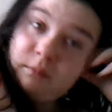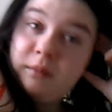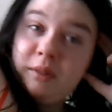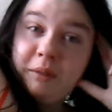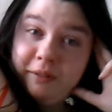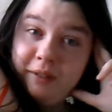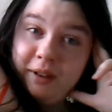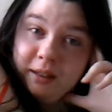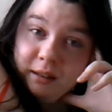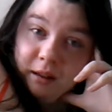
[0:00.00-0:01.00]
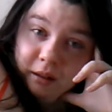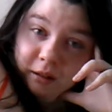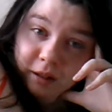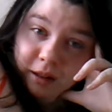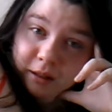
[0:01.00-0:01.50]
My face does not look
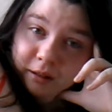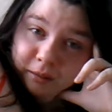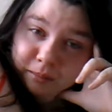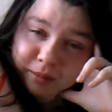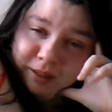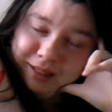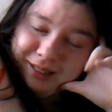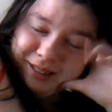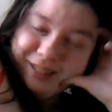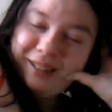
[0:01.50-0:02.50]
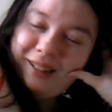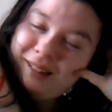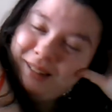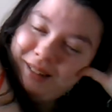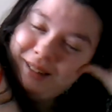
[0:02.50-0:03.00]
great either.
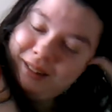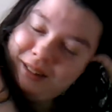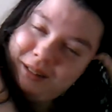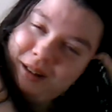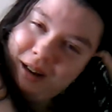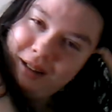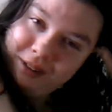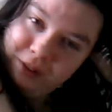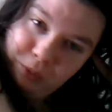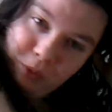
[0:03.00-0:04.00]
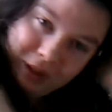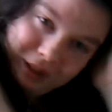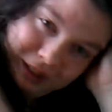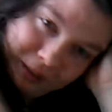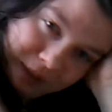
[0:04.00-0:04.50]
Again, eyelids are
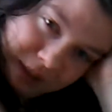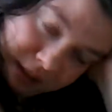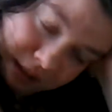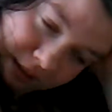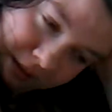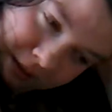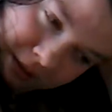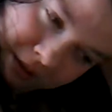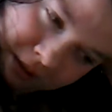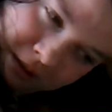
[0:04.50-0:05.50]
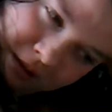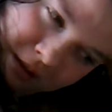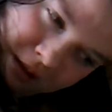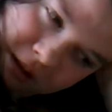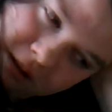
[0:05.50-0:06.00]
swollen. It was a
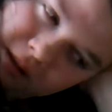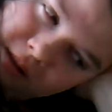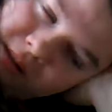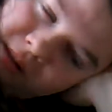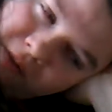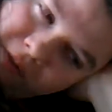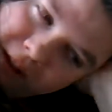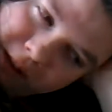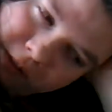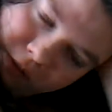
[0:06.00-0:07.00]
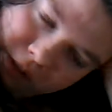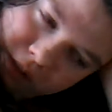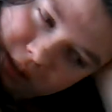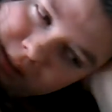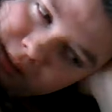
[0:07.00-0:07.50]
tough last few
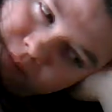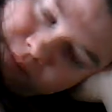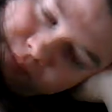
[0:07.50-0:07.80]
days.